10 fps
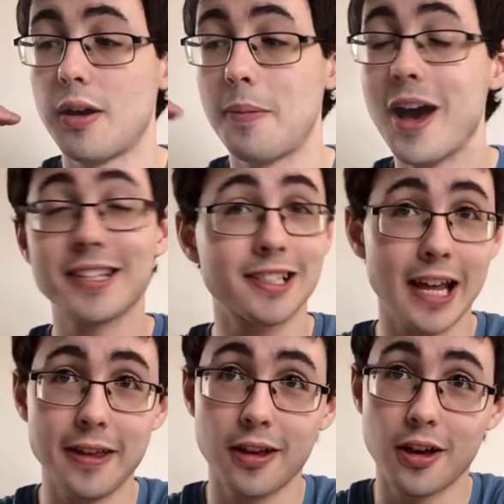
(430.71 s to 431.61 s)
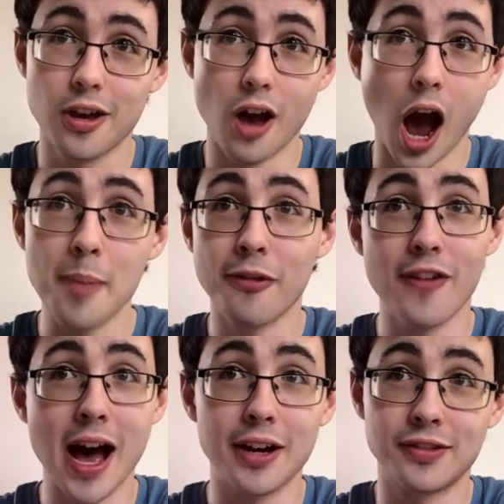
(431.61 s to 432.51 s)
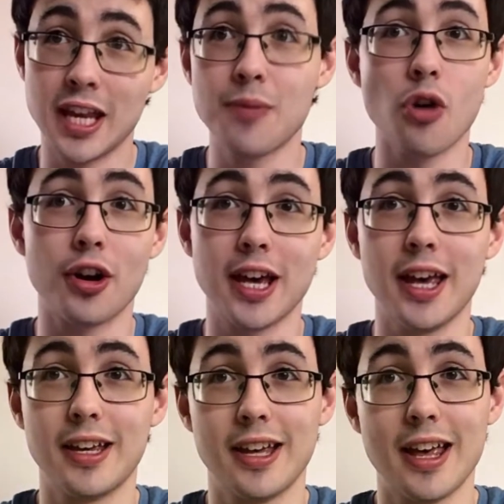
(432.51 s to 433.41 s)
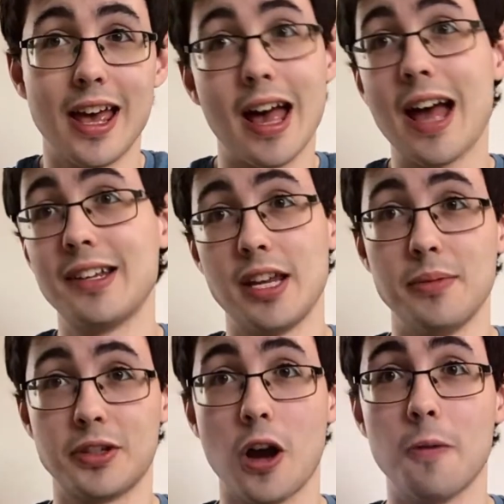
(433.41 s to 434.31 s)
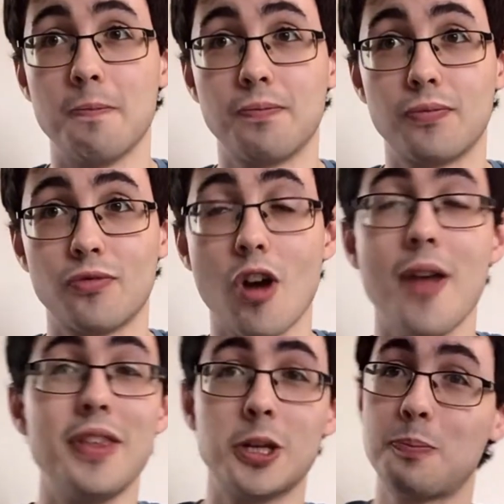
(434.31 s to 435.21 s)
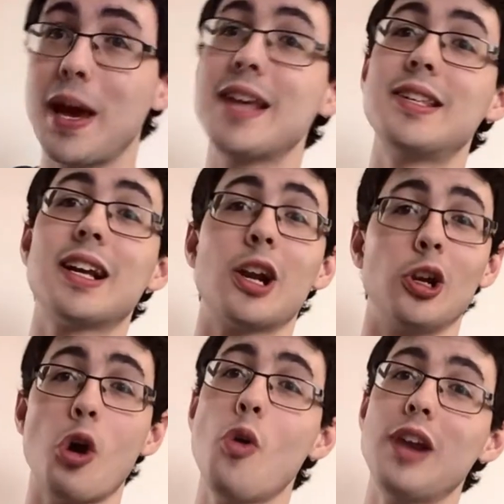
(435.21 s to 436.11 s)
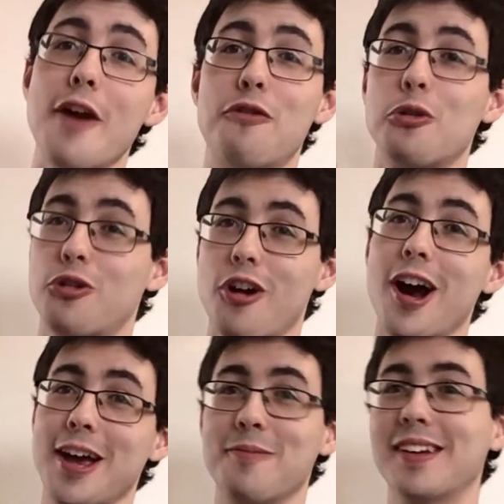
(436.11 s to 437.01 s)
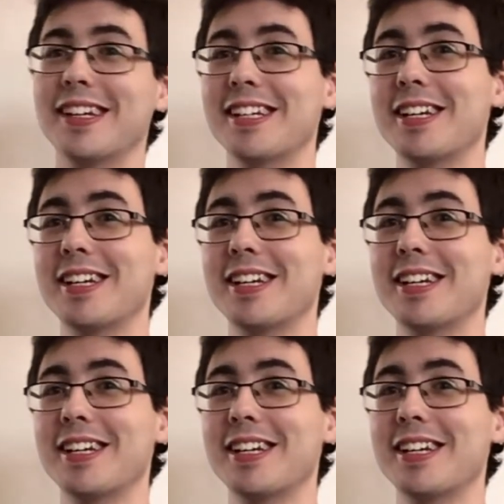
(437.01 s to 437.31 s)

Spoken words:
Personally, I'm a fan of Team Rocket and Team Skull. Right, this basic low-level crime.